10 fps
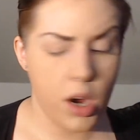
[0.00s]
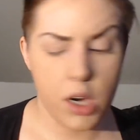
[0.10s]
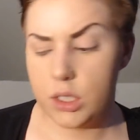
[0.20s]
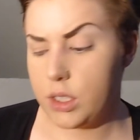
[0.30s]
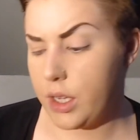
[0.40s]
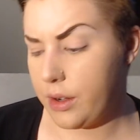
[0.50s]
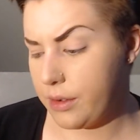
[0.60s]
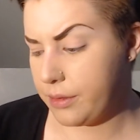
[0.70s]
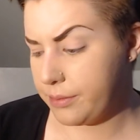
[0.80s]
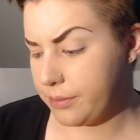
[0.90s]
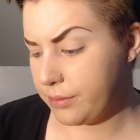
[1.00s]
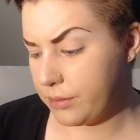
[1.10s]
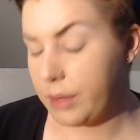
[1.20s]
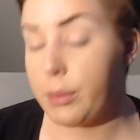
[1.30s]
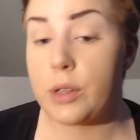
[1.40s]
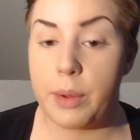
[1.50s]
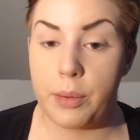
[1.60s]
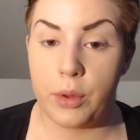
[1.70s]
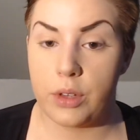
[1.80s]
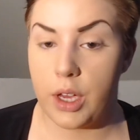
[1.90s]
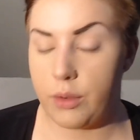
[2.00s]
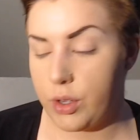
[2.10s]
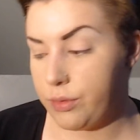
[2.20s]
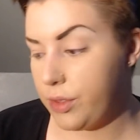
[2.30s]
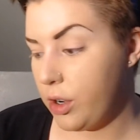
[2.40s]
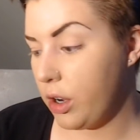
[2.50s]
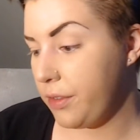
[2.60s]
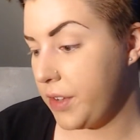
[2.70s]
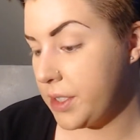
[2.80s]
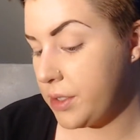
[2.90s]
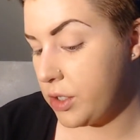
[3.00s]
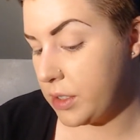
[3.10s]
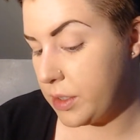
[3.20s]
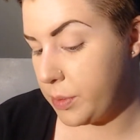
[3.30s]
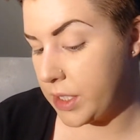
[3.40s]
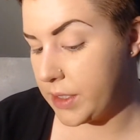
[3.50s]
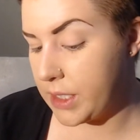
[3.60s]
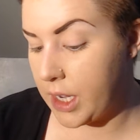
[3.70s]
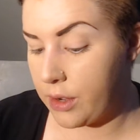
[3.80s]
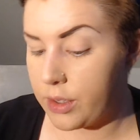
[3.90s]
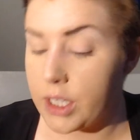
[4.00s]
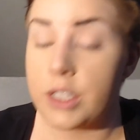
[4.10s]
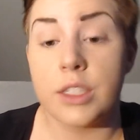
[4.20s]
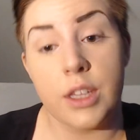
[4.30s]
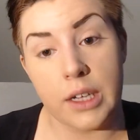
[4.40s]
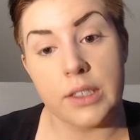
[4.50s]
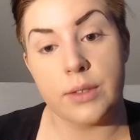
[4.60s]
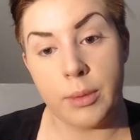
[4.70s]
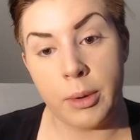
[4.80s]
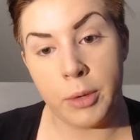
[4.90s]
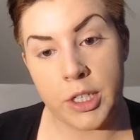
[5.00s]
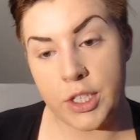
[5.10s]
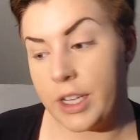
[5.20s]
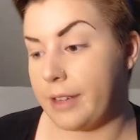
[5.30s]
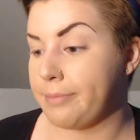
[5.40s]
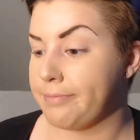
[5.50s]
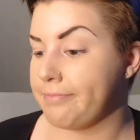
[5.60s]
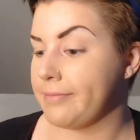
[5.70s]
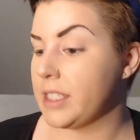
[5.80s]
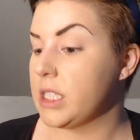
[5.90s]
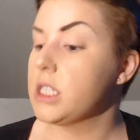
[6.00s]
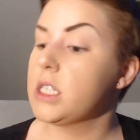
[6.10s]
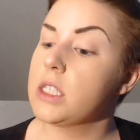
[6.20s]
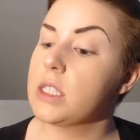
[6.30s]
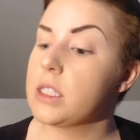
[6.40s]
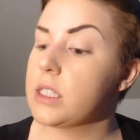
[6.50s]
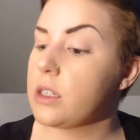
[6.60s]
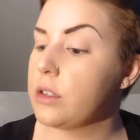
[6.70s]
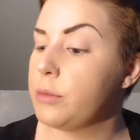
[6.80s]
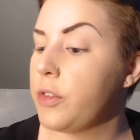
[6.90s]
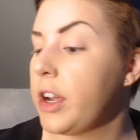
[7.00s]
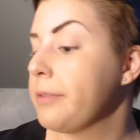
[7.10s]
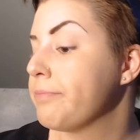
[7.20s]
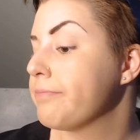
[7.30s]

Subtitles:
So most people only get one. There are face transplants now, and that's where my brain took it. So moving on.